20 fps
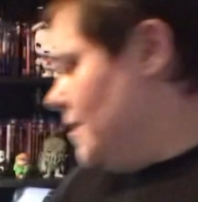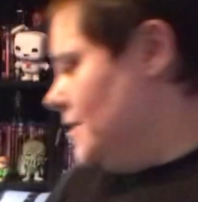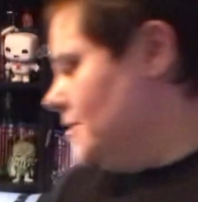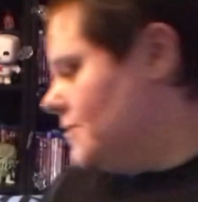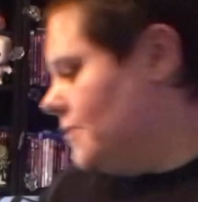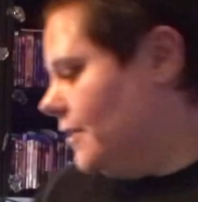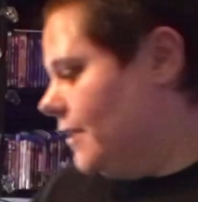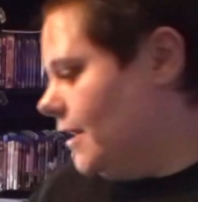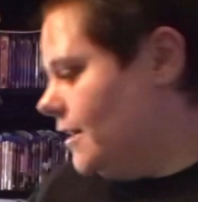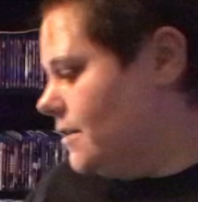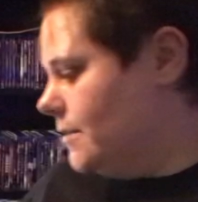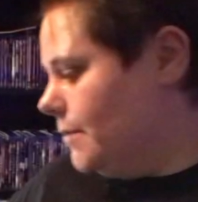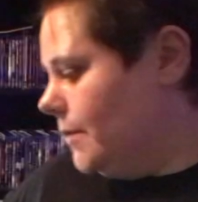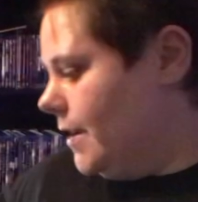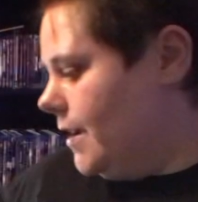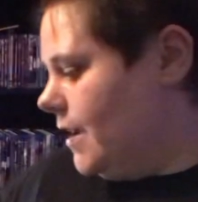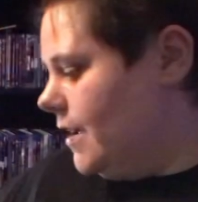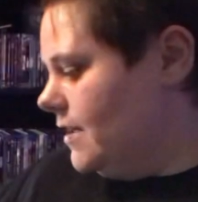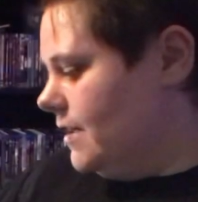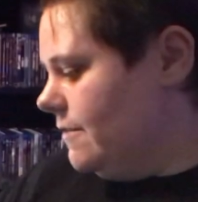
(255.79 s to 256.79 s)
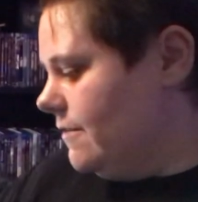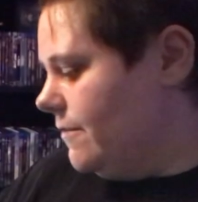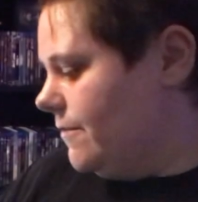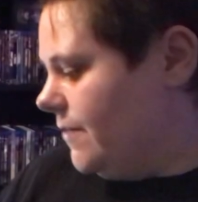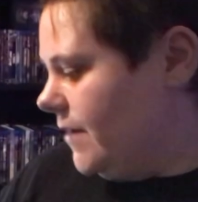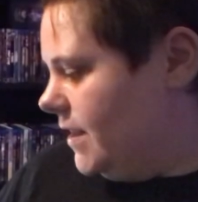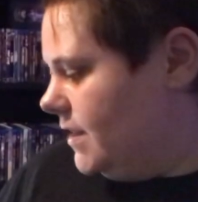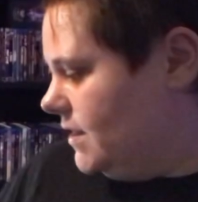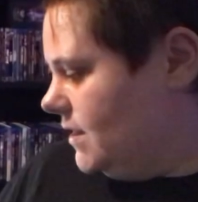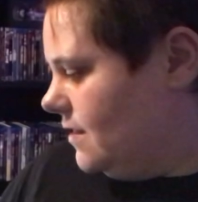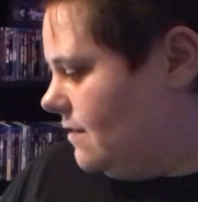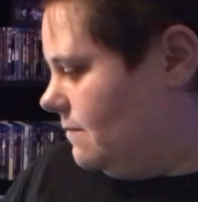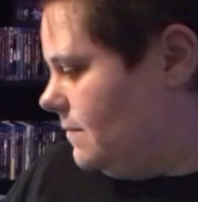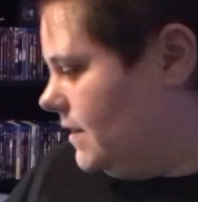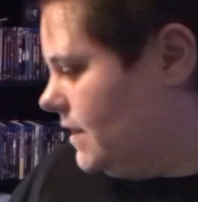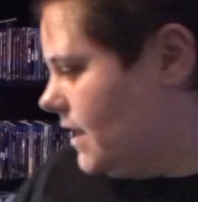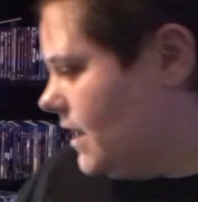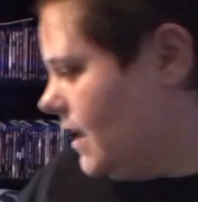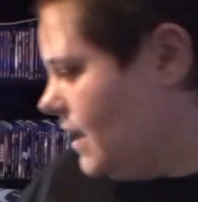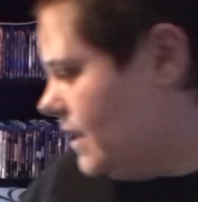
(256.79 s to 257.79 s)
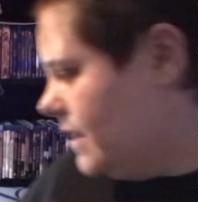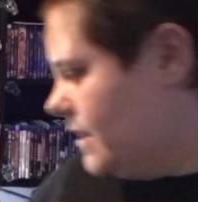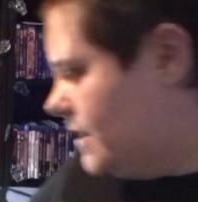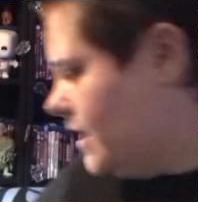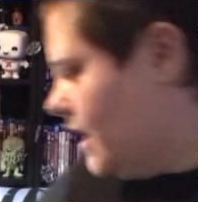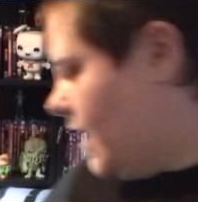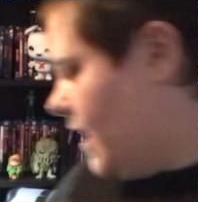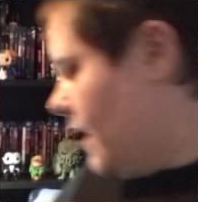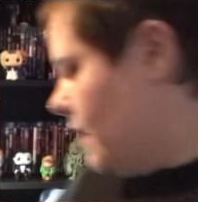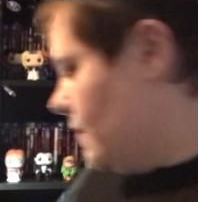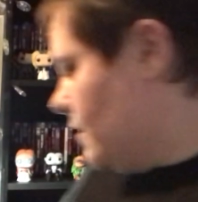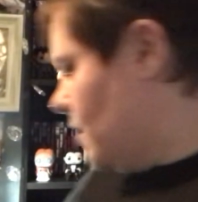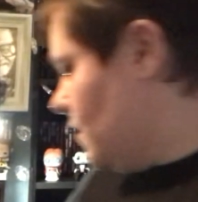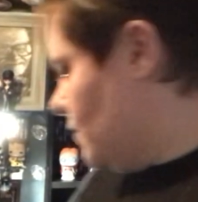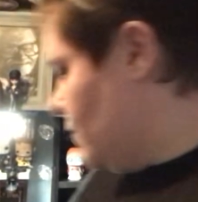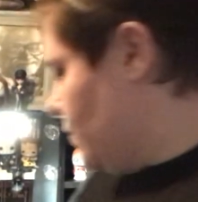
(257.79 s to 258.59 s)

So that's why funds have been kind of tight